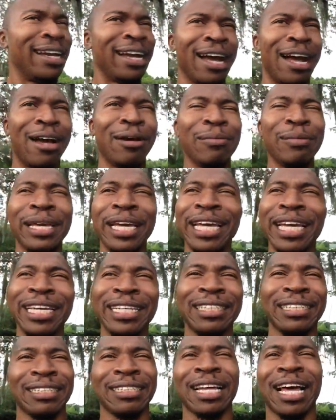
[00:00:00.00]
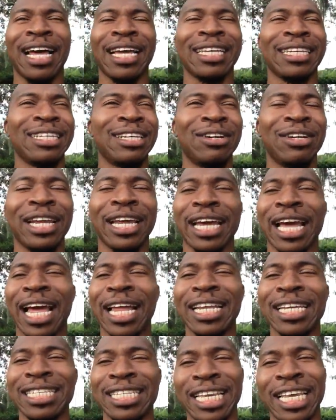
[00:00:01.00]
I mean, like, you know, they
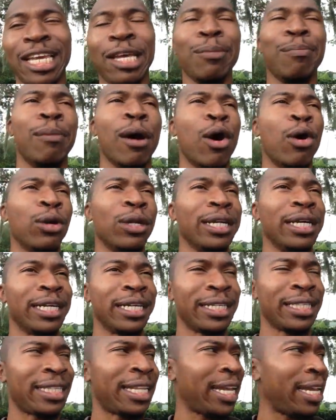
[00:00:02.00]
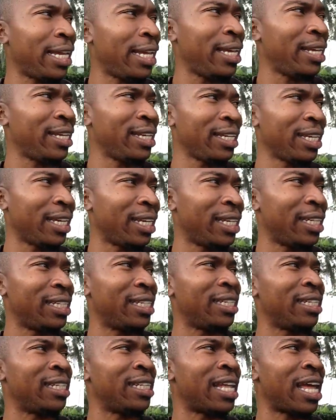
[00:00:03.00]
got this Ebola thing, and
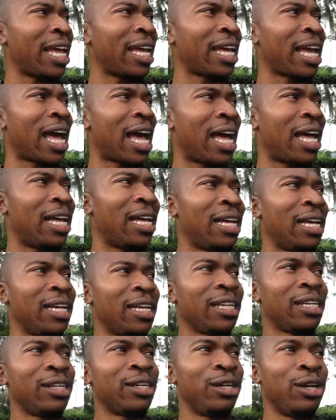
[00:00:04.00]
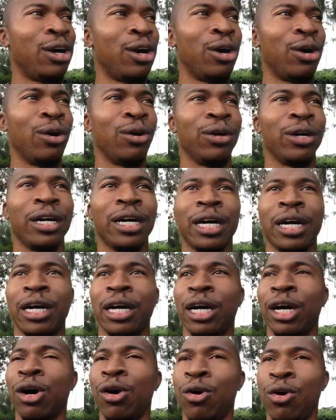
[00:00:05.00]
they got, you know,
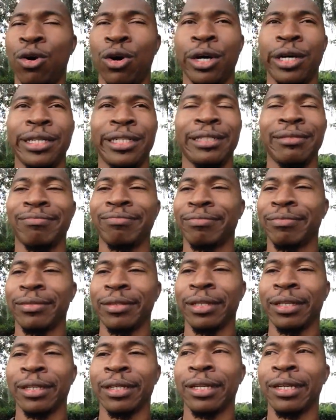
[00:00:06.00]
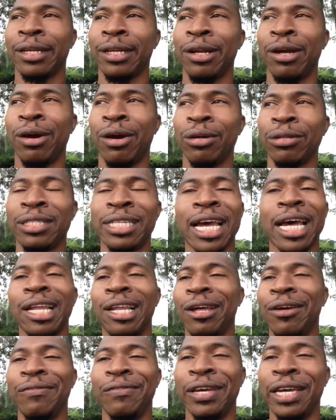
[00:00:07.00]
on, you know,
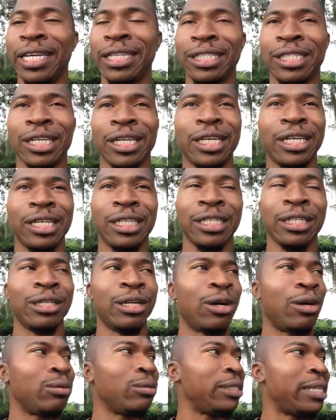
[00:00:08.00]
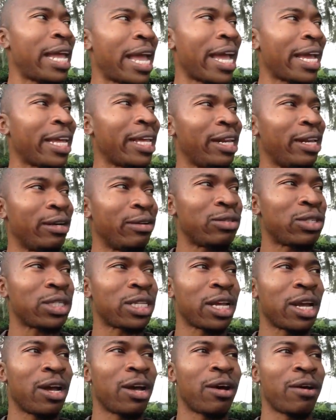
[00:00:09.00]
television, you know, negative
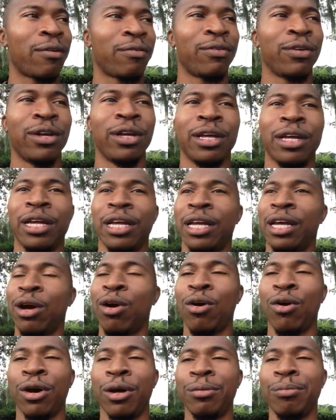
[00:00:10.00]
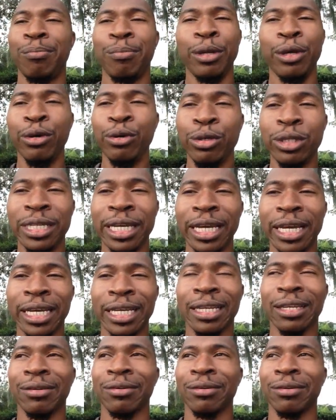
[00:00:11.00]
stuff on music,